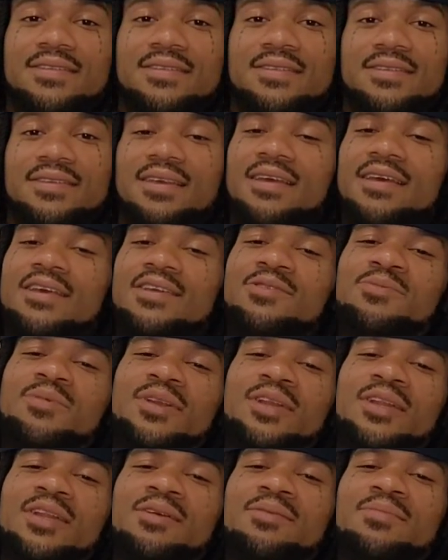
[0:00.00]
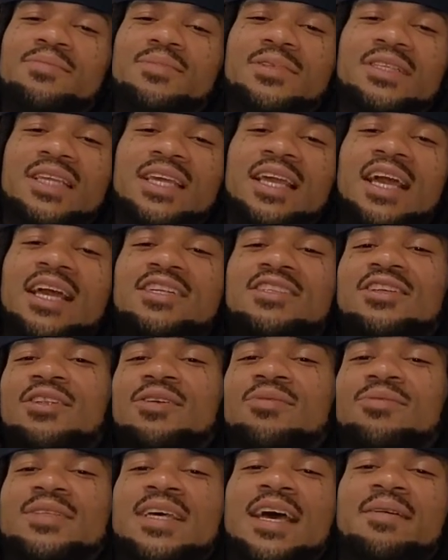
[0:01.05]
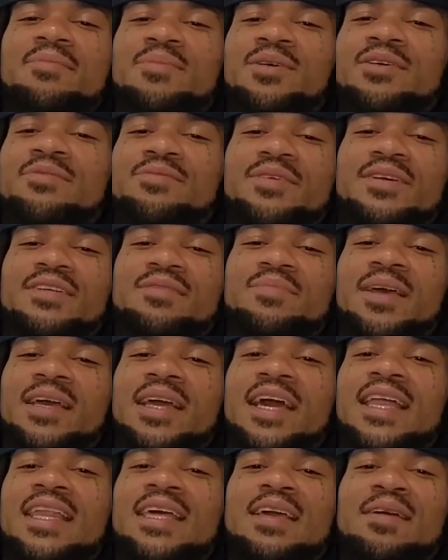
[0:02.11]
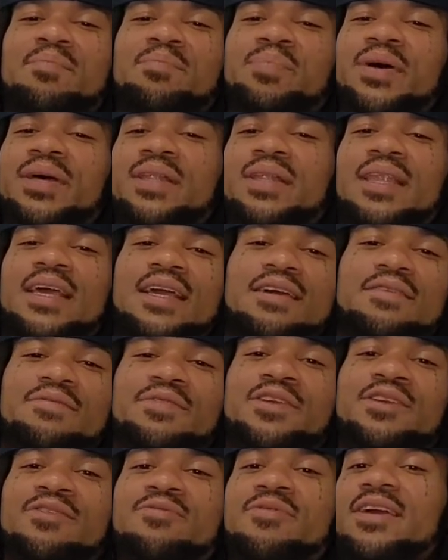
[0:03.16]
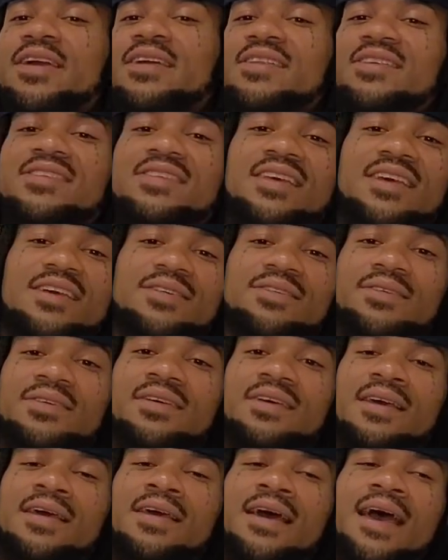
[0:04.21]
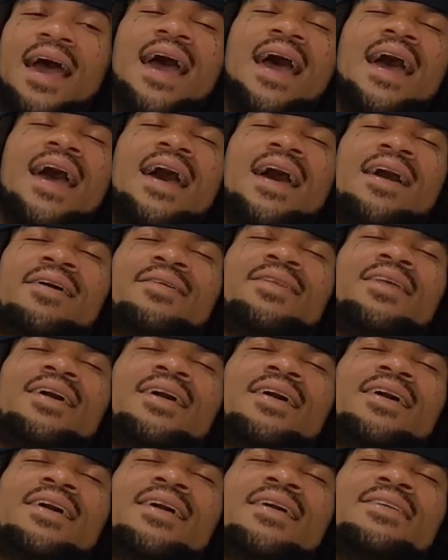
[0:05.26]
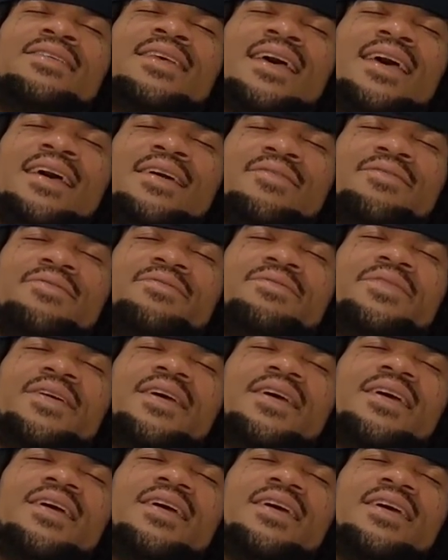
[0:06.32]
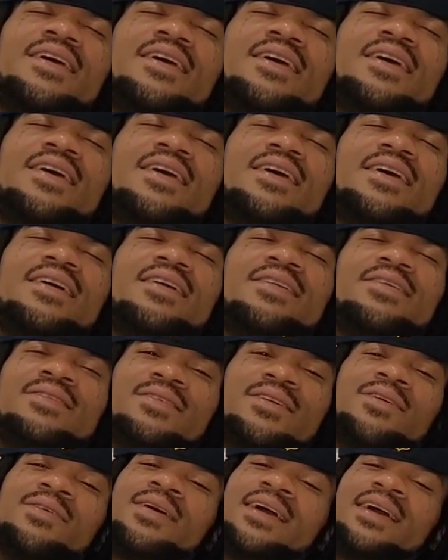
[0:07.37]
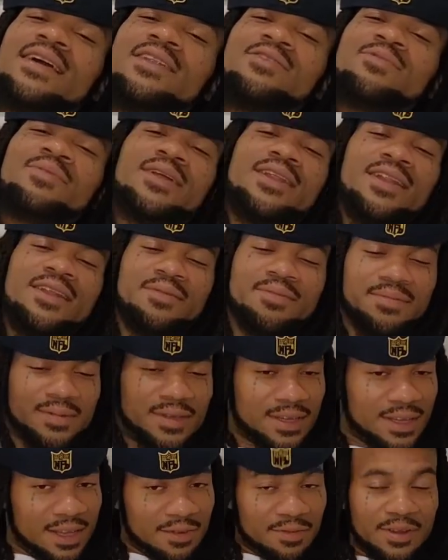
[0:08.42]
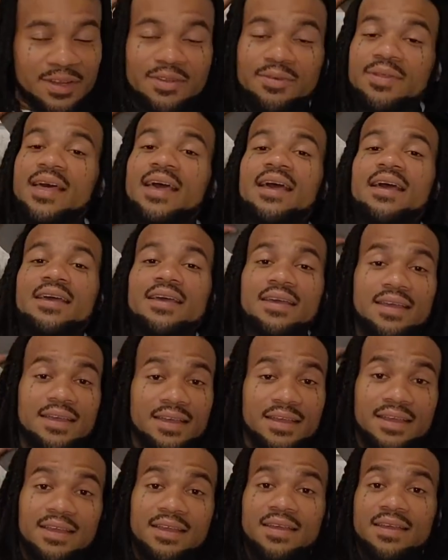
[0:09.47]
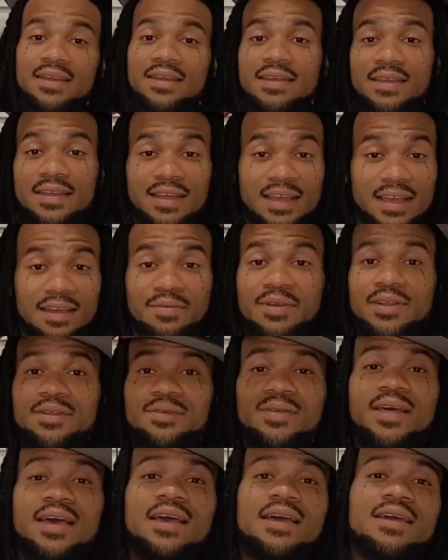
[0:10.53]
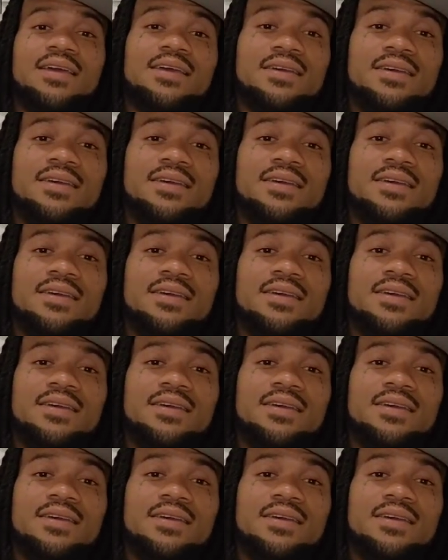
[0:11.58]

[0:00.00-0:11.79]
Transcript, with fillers: Yeah, you one of them D'Angelo type motherfuckers, man. Gotta get butt naked for your record to sell. How does it feel? Go ahead and do one of them. Redo that. Yeah, redo that.